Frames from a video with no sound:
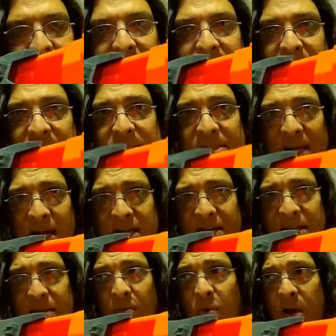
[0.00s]
exactly
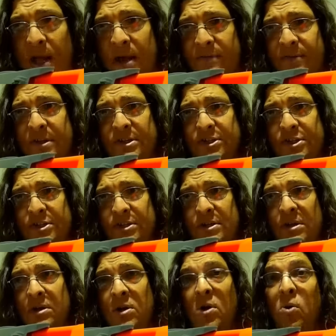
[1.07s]
1/2 inch,
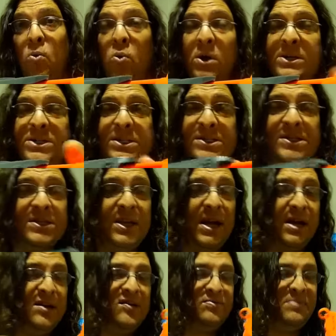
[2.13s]
which is
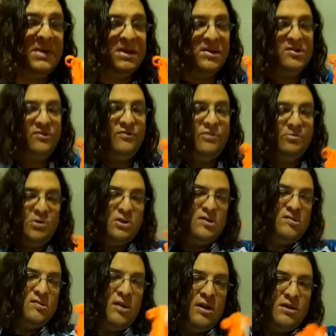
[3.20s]
nice because if you put a
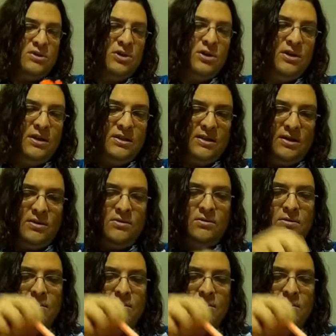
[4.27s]
stock dart in there,